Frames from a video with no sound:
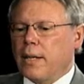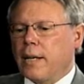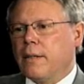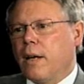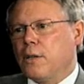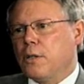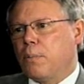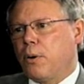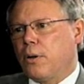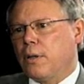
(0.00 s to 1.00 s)
technology
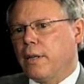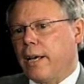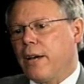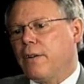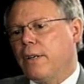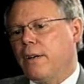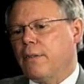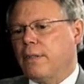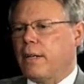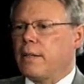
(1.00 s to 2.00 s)
park, the area of
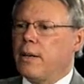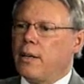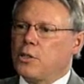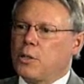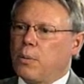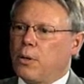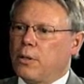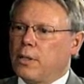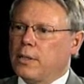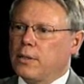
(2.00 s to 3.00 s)
the technology
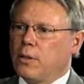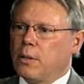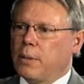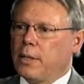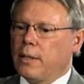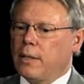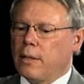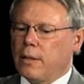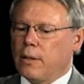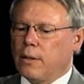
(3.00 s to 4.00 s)
park is going to be
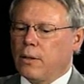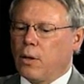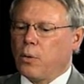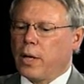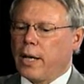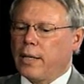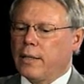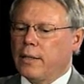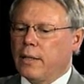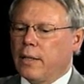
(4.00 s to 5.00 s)
located